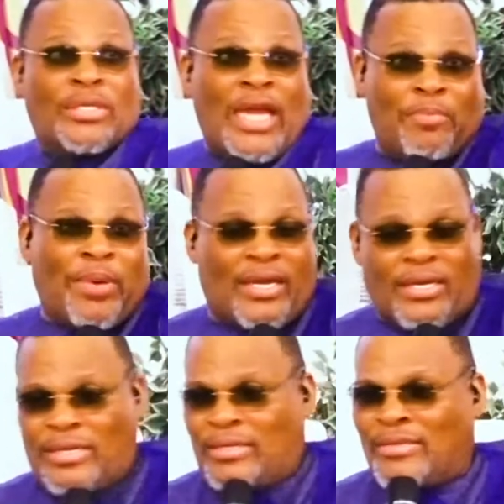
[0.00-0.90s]
Now I'm
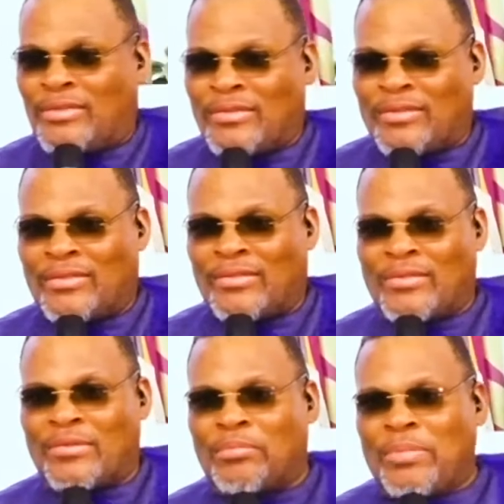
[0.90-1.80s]
back.
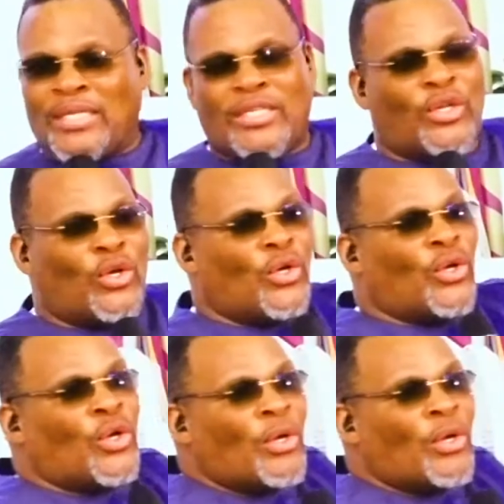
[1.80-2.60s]
Batilo,